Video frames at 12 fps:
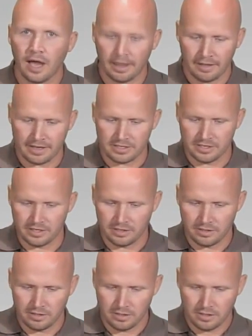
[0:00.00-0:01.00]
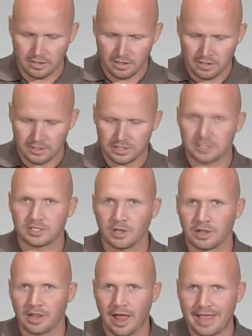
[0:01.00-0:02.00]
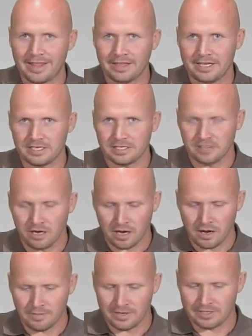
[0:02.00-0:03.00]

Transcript: I like to just lightly snug up